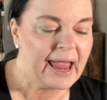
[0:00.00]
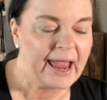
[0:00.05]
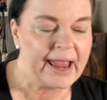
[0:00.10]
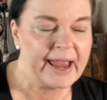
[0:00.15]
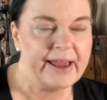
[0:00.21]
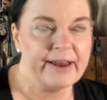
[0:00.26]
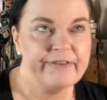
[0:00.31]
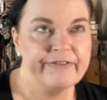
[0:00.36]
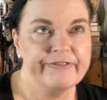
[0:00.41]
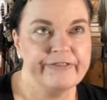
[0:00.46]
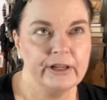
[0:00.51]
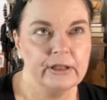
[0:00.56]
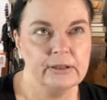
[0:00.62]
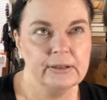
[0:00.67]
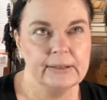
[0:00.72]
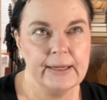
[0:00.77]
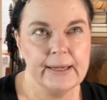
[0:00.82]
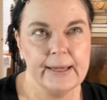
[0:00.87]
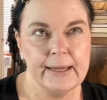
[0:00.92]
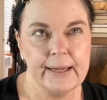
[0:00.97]
it felt
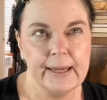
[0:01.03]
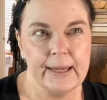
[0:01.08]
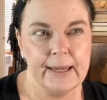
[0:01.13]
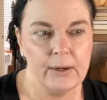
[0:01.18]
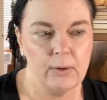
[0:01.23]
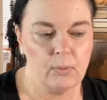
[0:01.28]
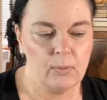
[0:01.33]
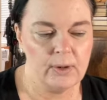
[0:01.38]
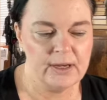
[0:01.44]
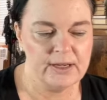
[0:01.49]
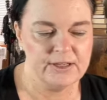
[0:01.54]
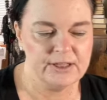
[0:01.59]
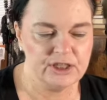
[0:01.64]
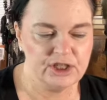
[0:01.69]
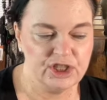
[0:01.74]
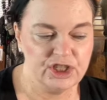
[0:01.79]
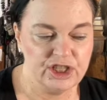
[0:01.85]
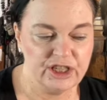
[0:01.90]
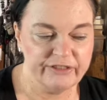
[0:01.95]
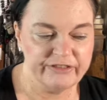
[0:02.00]
like it was a
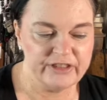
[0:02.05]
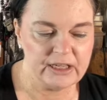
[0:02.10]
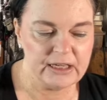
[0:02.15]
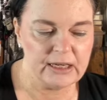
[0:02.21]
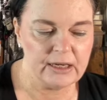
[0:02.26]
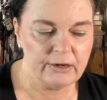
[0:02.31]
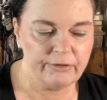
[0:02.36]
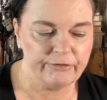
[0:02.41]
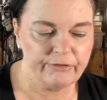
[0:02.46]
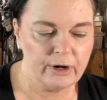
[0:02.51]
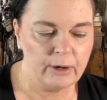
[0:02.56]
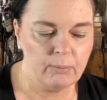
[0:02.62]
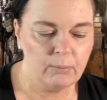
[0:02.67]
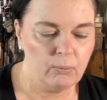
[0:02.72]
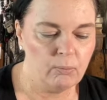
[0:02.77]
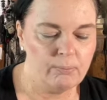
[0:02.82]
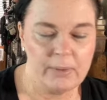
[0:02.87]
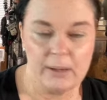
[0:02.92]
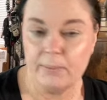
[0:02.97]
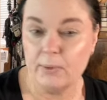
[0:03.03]
shifty
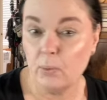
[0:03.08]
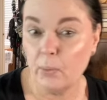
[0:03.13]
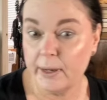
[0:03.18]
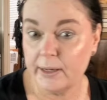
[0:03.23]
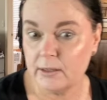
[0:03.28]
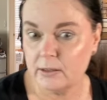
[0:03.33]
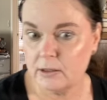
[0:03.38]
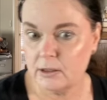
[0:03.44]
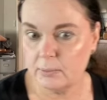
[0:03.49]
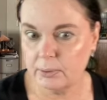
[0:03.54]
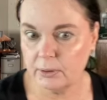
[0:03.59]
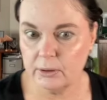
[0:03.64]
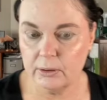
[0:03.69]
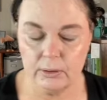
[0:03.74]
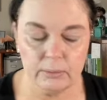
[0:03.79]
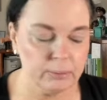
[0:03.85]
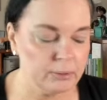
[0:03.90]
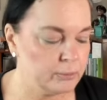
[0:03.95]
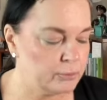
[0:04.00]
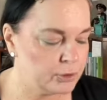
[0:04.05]
from maybe white to
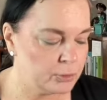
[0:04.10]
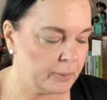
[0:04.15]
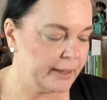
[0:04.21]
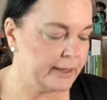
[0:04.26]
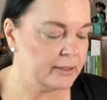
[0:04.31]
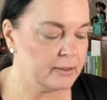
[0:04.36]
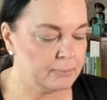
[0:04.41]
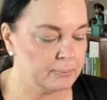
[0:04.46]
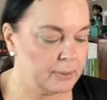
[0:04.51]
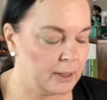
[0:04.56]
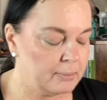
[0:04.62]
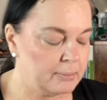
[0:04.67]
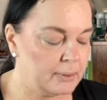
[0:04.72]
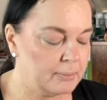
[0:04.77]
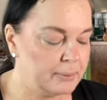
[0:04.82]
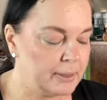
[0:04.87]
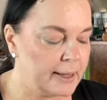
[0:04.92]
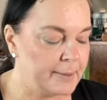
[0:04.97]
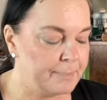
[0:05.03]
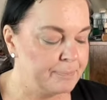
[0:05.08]
blue, blue to white, blah blah
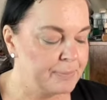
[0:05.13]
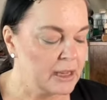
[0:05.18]
blah.